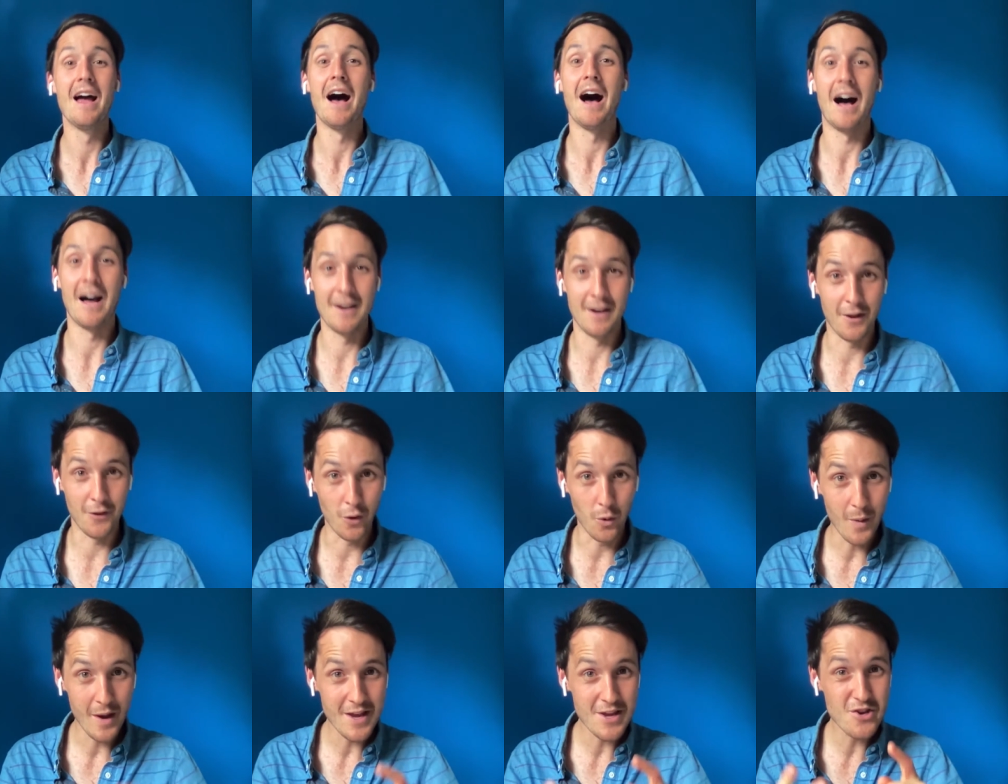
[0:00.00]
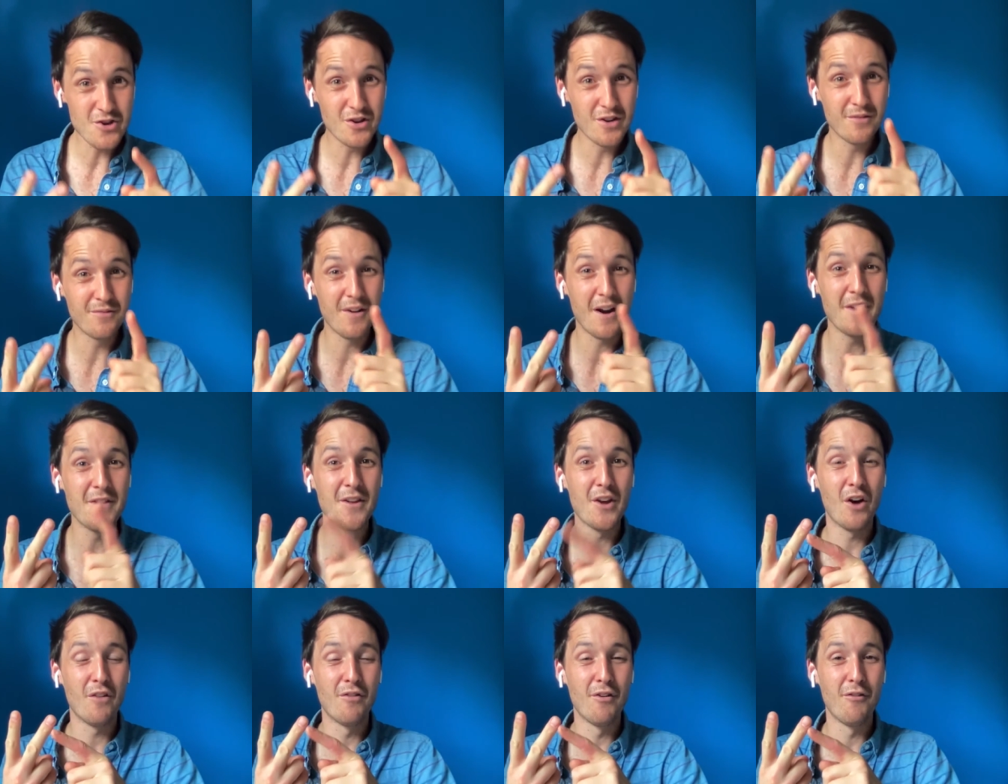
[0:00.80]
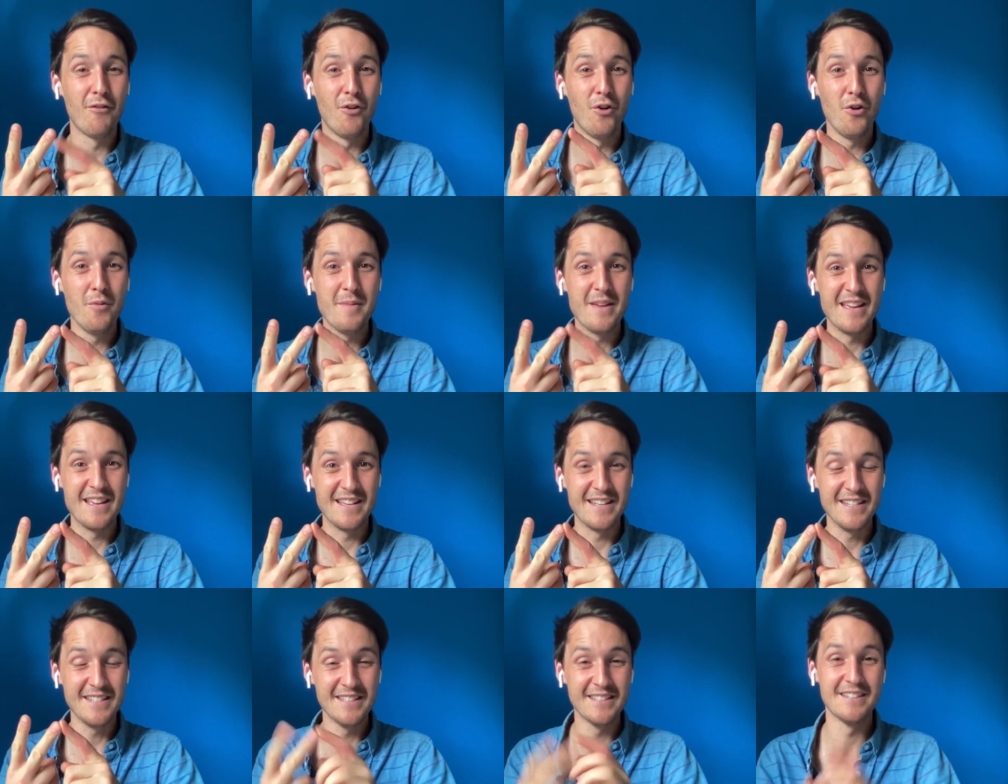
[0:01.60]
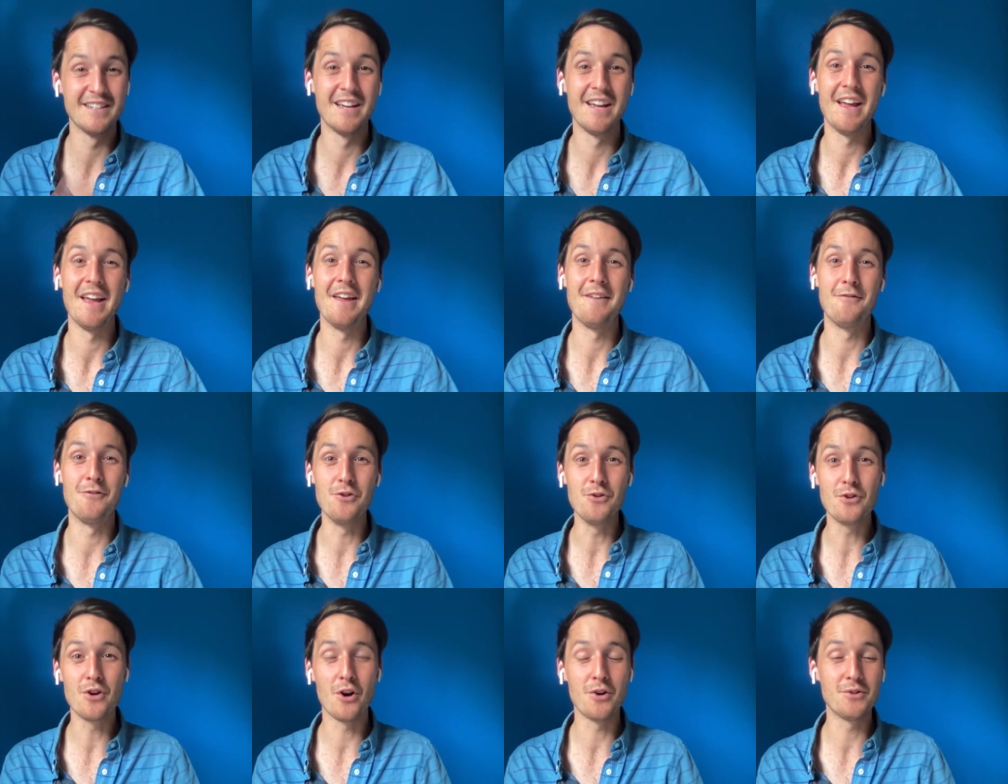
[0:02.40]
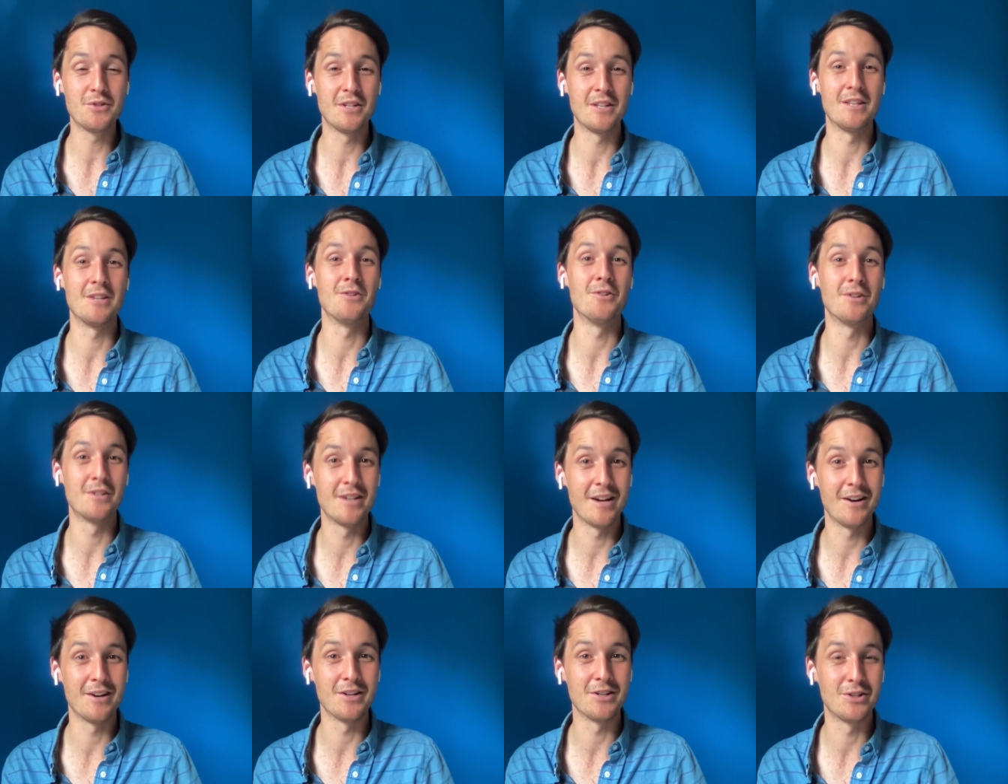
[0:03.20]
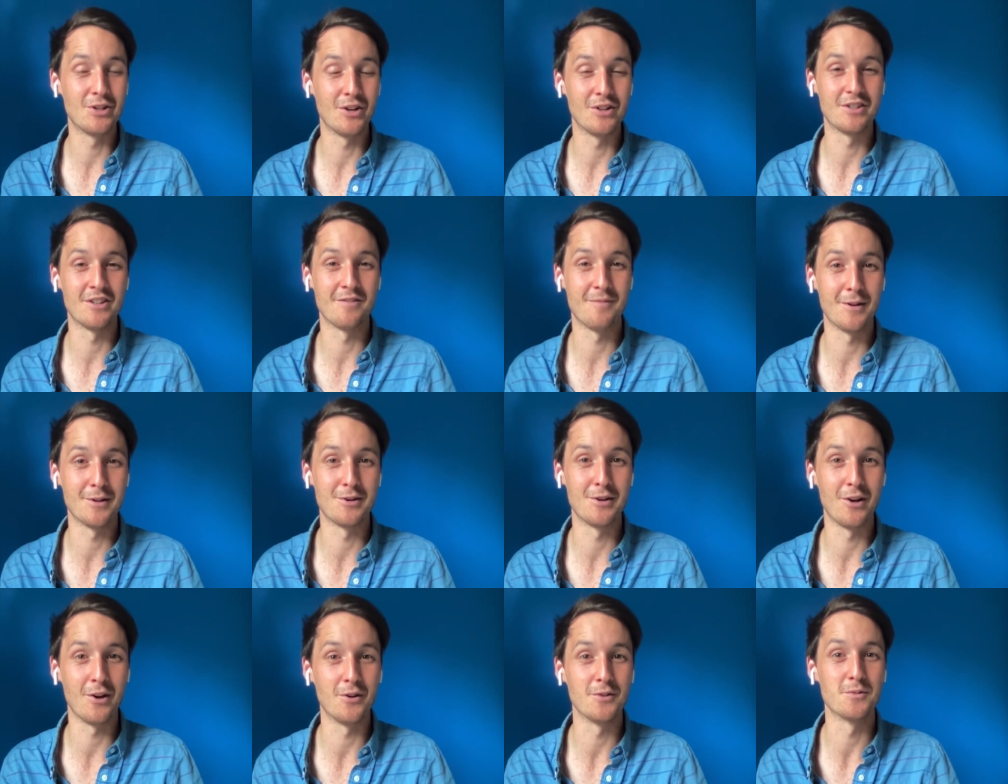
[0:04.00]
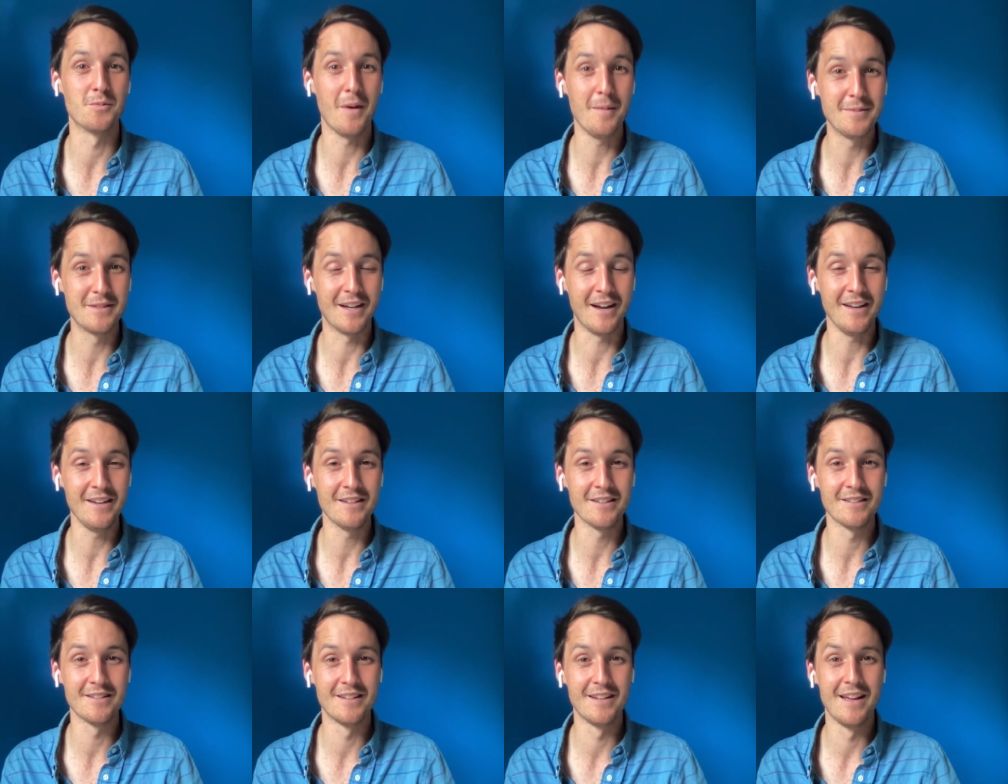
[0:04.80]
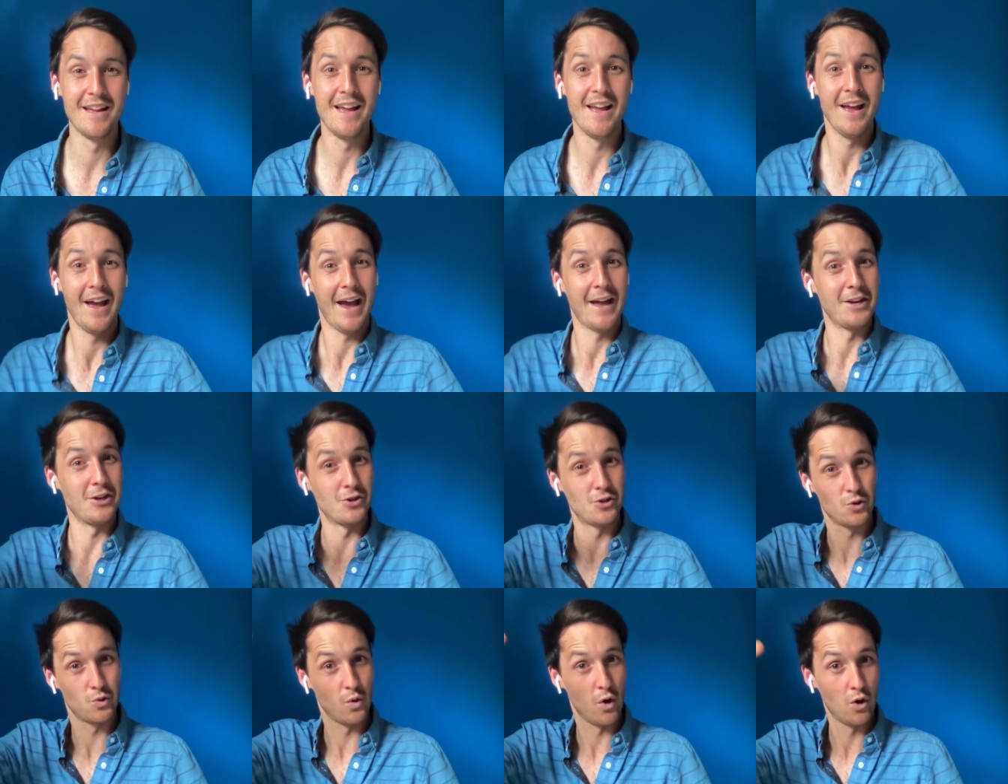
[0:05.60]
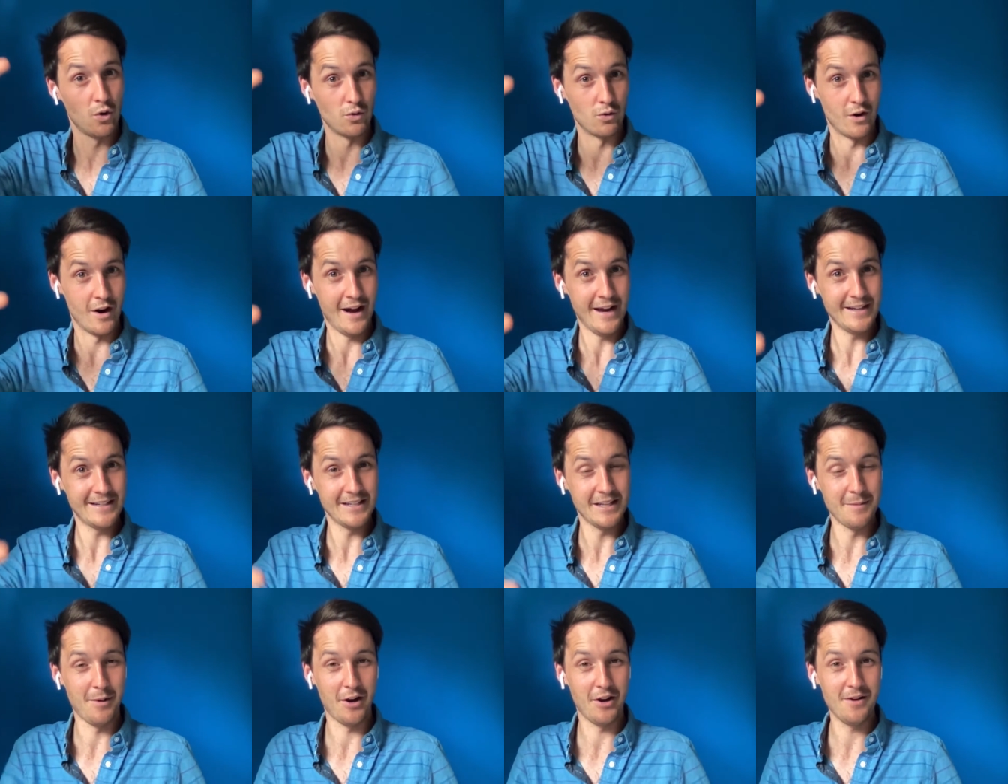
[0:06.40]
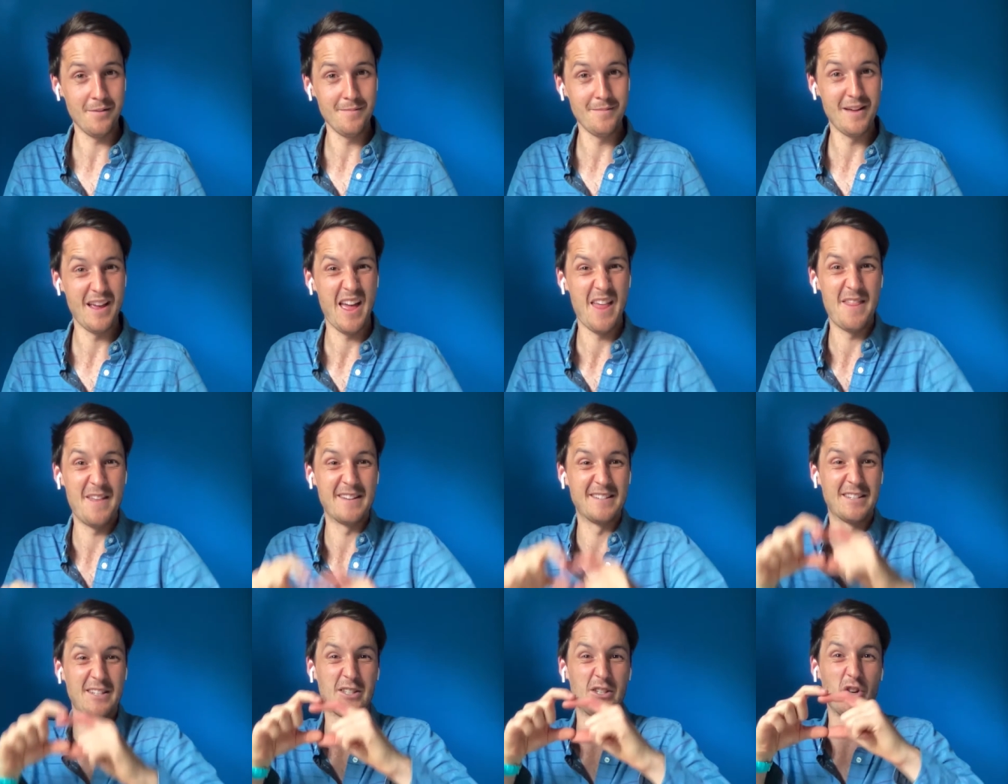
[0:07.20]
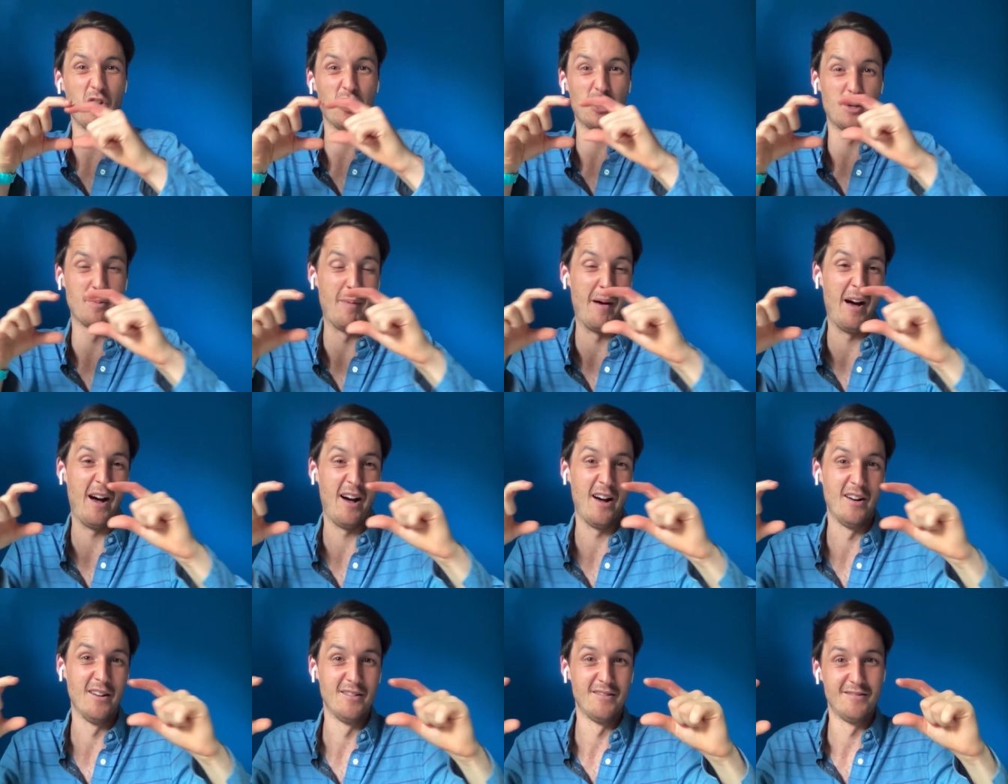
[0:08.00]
Another way you can find the offer form is if you go to the Unitarian Church of Montreal website and you scroll right to the bottom, there's a search bar.